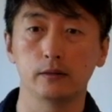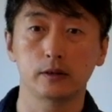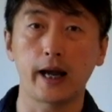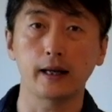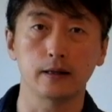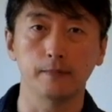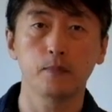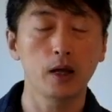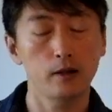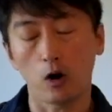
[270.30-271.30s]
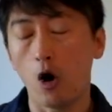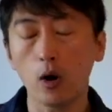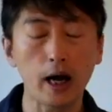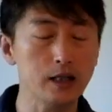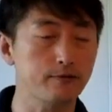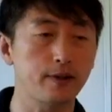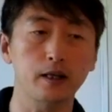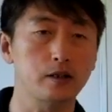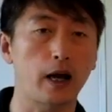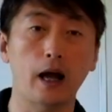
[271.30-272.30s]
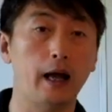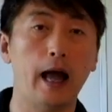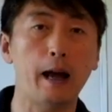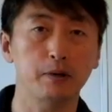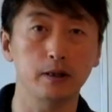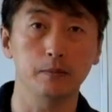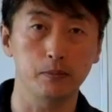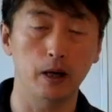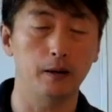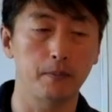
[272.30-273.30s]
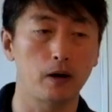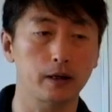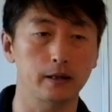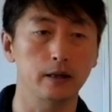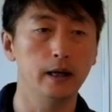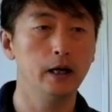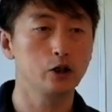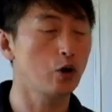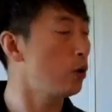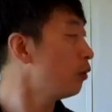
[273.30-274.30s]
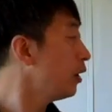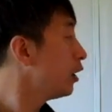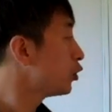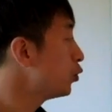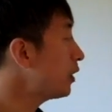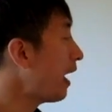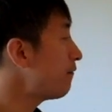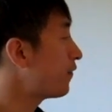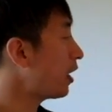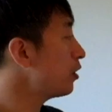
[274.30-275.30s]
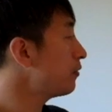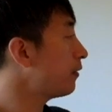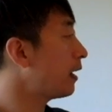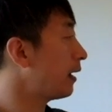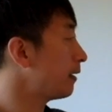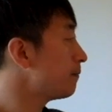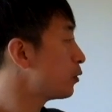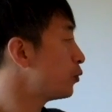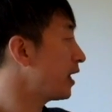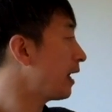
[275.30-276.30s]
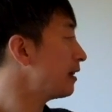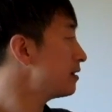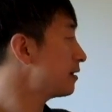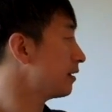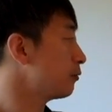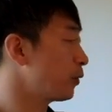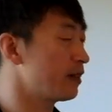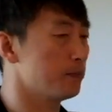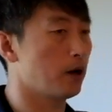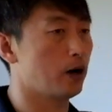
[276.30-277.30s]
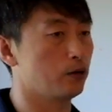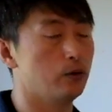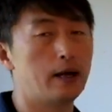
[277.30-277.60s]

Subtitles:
data. There are all kinds of things happening in the market, so you can verify reality with the model.